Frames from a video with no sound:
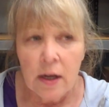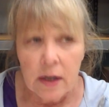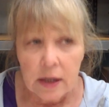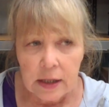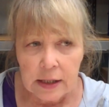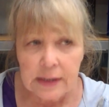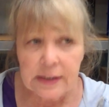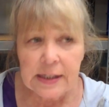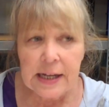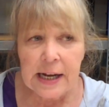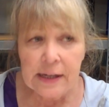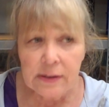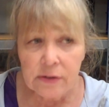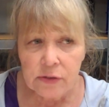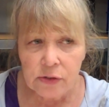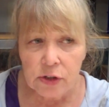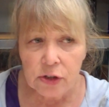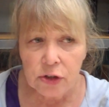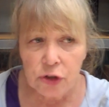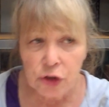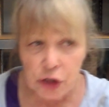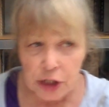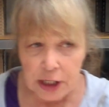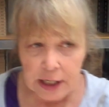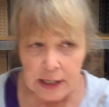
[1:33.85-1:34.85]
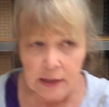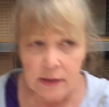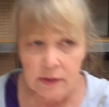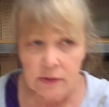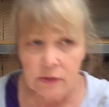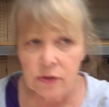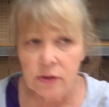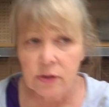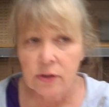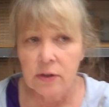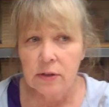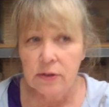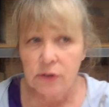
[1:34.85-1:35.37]
can taste the
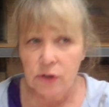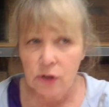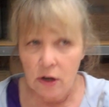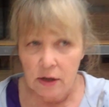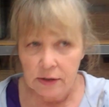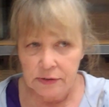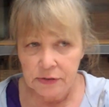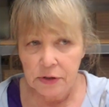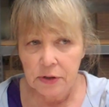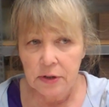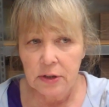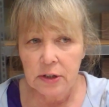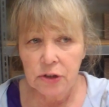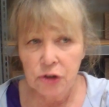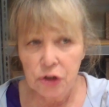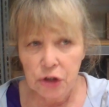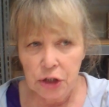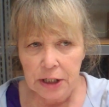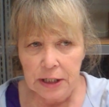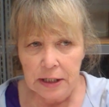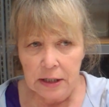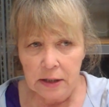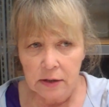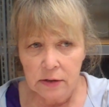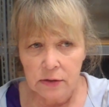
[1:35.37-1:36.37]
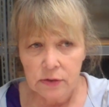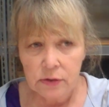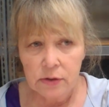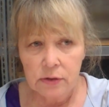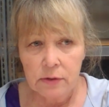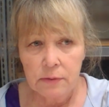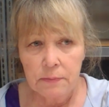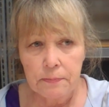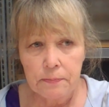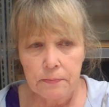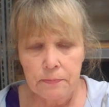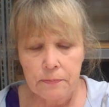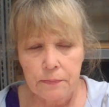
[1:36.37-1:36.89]
cheese, the sauce and the cheese.
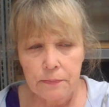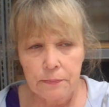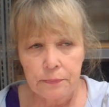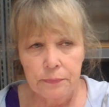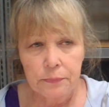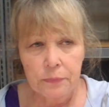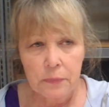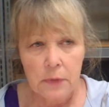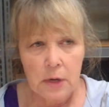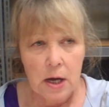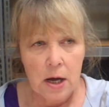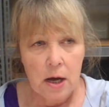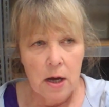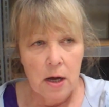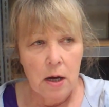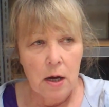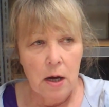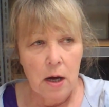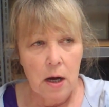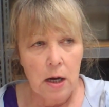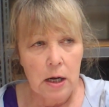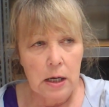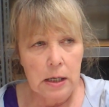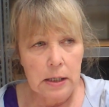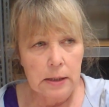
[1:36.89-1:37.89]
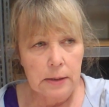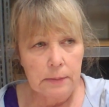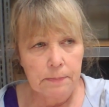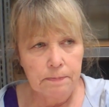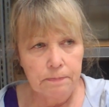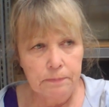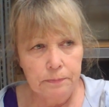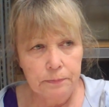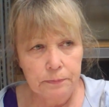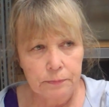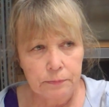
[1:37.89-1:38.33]
Um,